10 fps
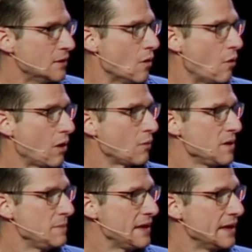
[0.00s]
Or are we
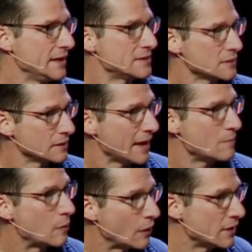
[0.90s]
beginning to lay
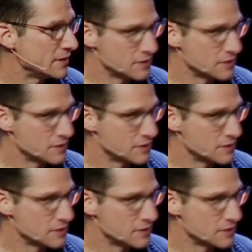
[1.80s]
burdens